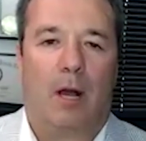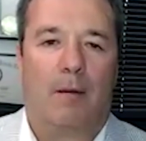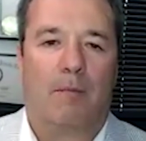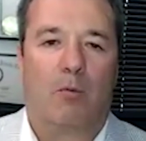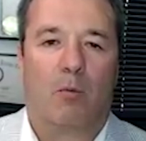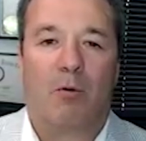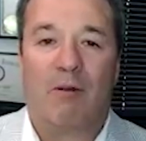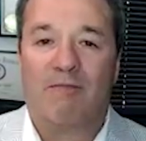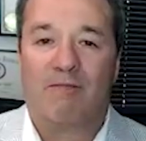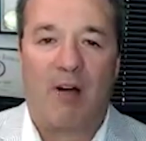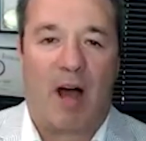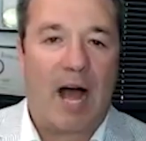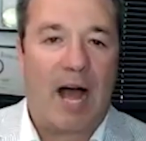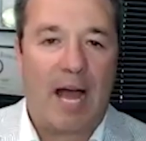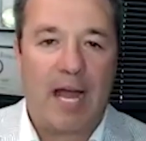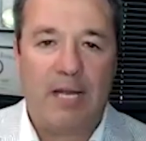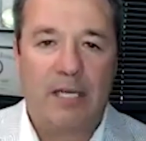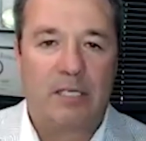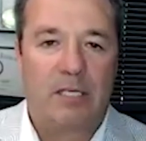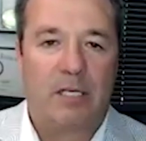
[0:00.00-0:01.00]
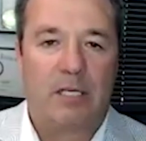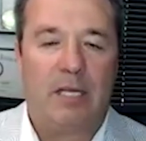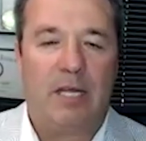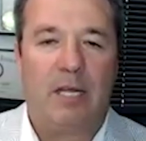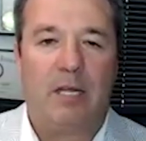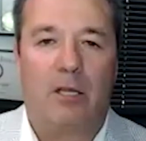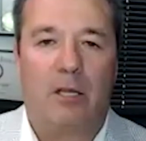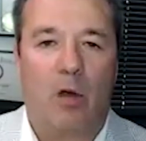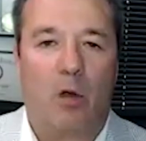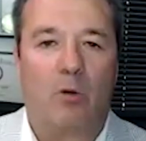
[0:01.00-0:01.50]
revise
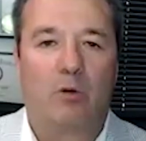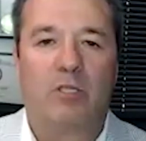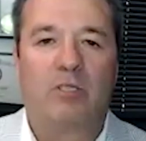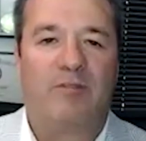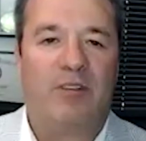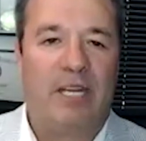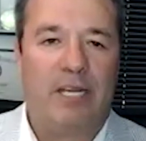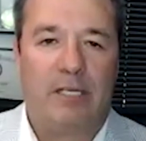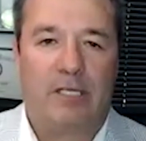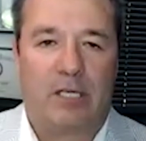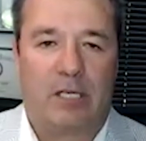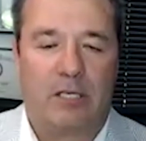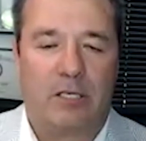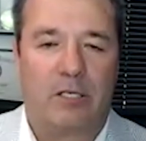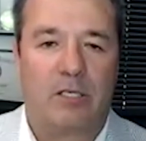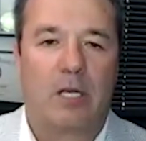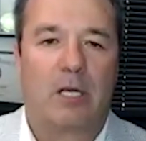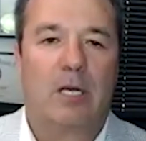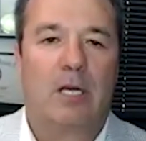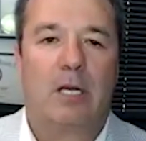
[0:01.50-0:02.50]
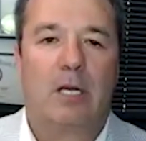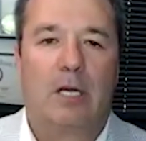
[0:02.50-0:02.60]
those visas